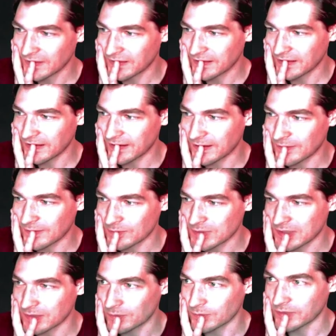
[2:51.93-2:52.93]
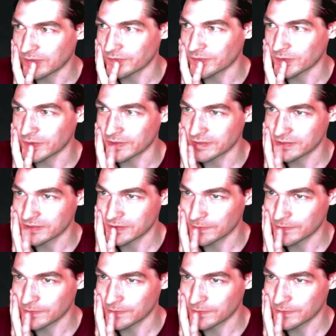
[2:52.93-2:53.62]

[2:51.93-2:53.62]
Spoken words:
I'm getting Rainforest.